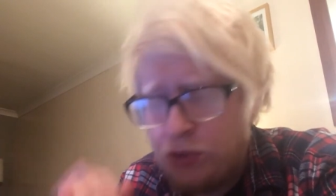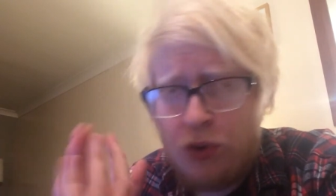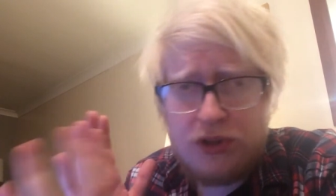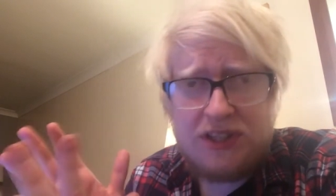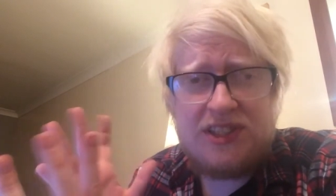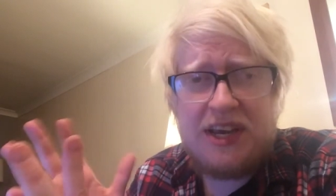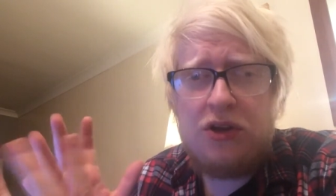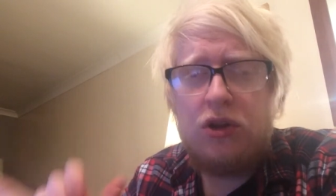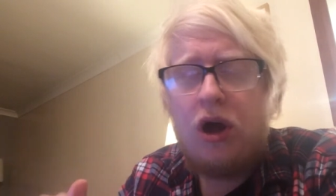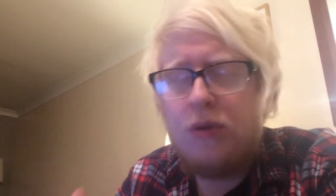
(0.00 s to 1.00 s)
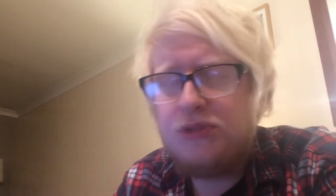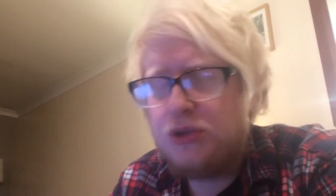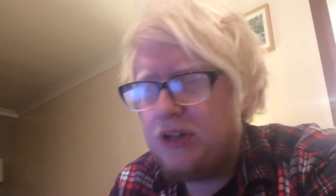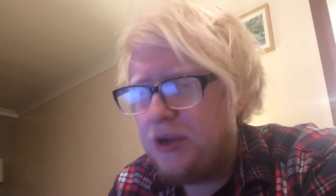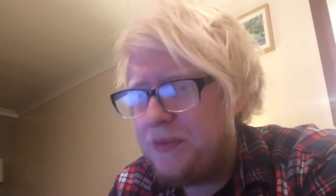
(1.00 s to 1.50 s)
or the single hop
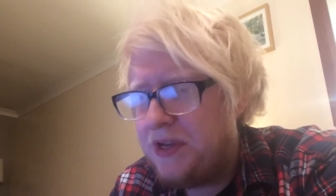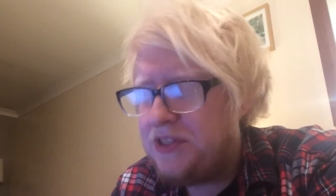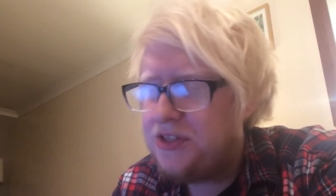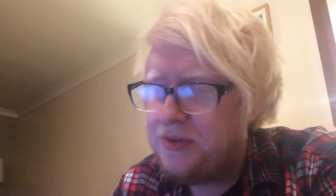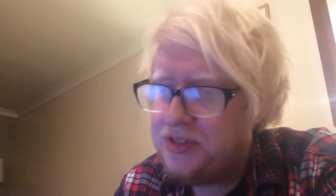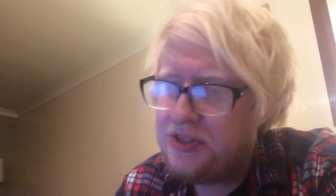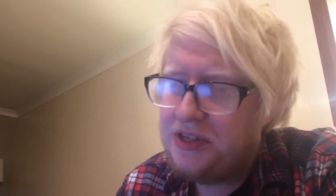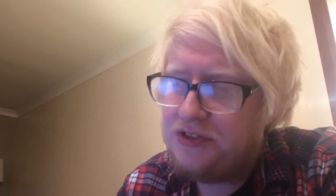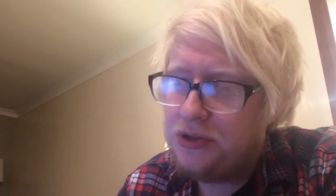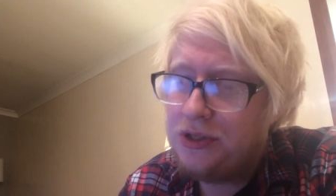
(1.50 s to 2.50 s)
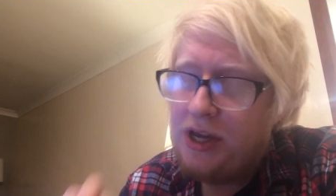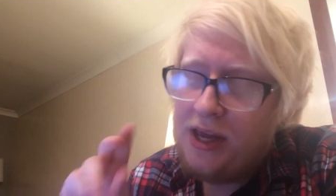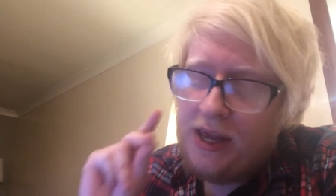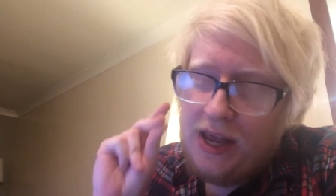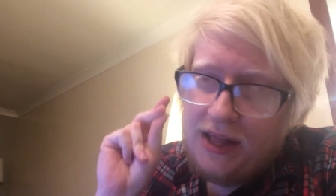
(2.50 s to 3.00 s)
double IPA series that they've done.
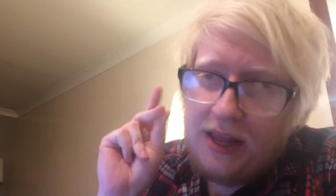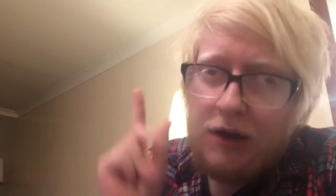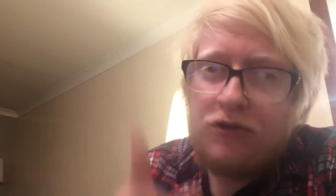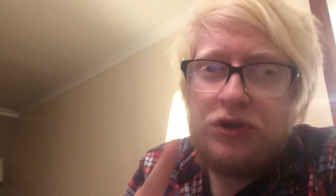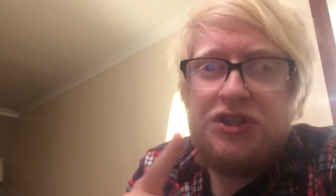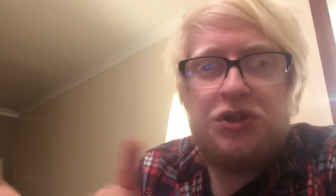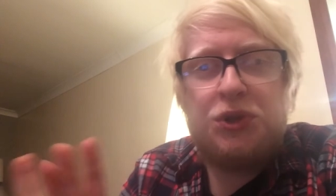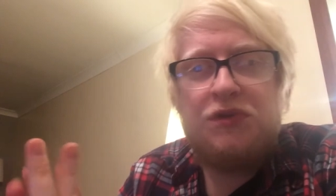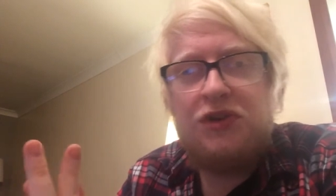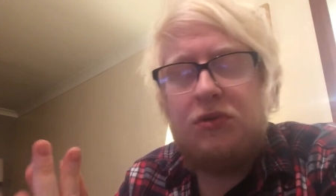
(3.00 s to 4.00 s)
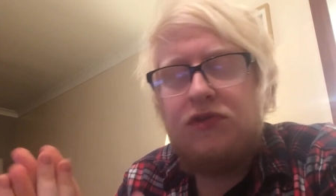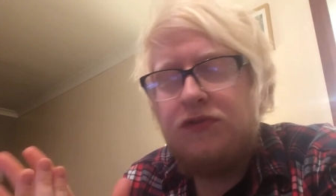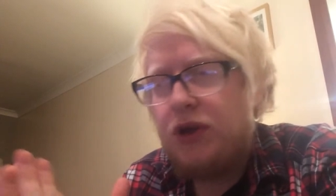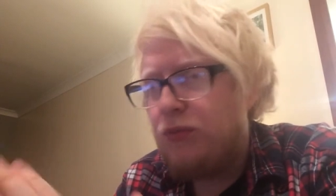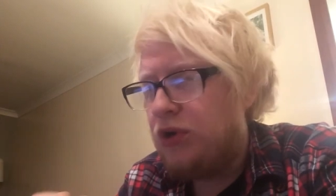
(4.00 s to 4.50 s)
Now, I've already done a review
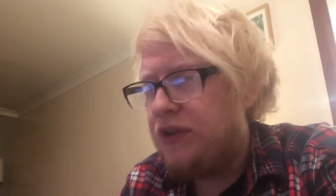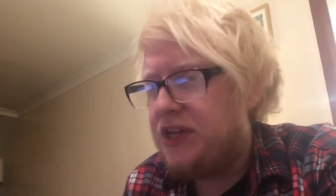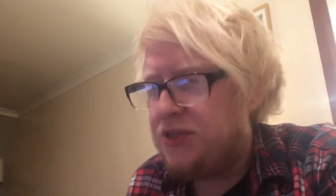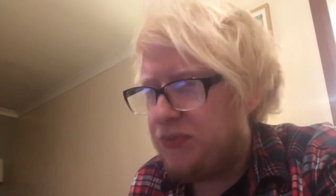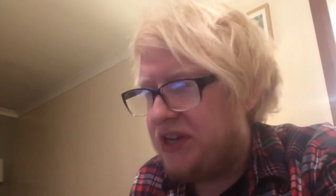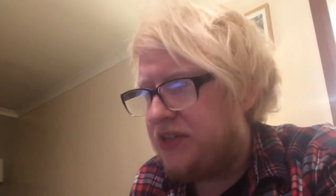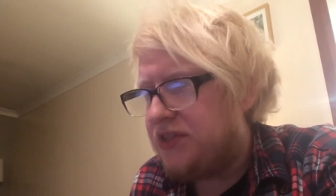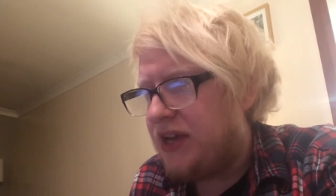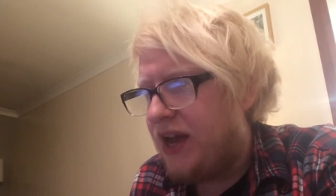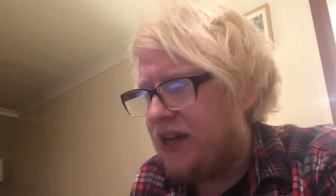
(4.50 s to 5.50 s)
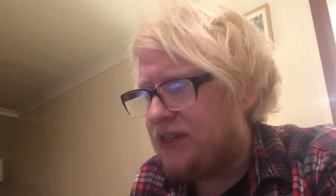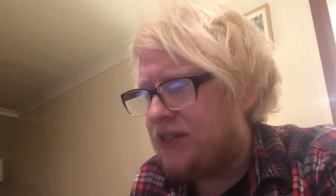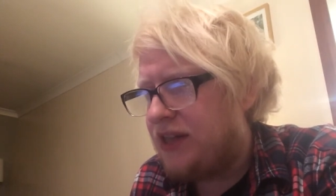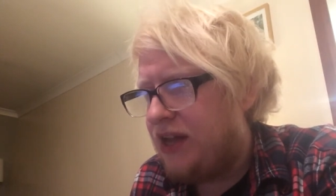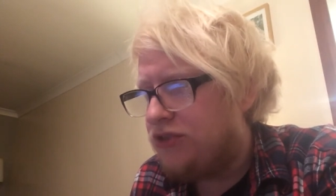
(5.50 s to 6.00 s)
of one of these beers,
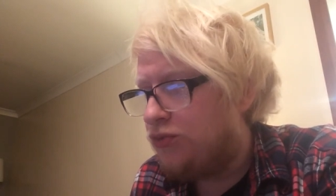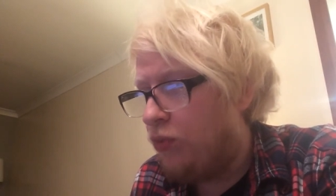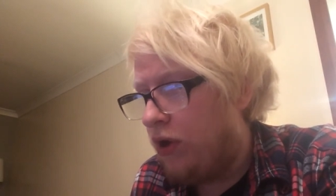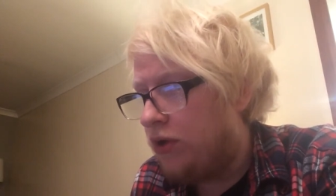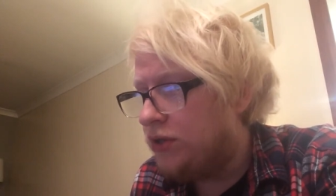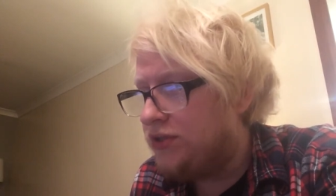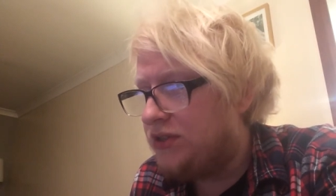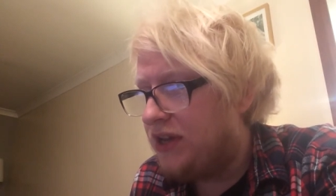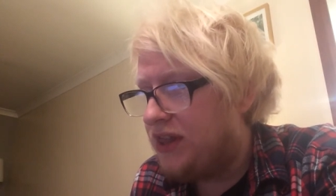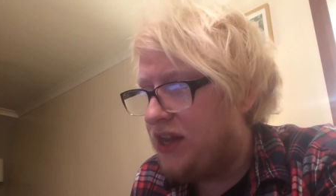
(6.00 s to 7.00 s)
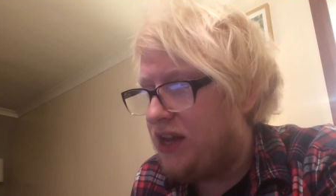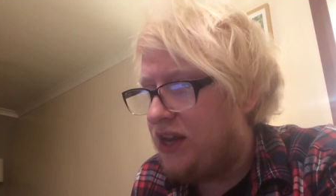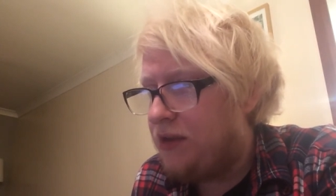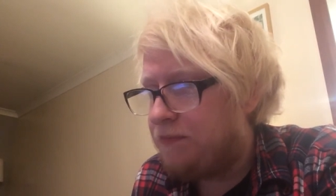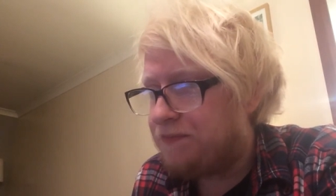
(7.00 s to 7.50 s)
and that was the